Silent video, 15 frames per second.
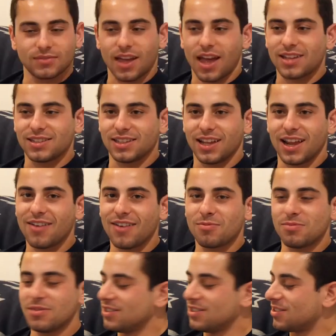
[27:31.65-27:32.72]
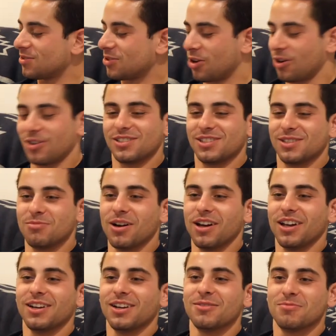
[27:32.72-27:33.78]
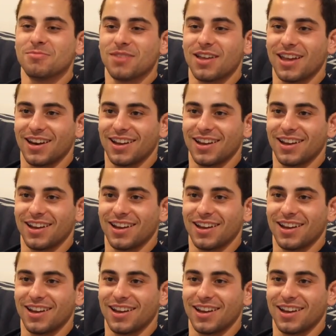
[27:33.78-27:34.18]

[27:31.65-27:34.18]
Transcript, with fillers: I did have a piece, of courtesy bite. And,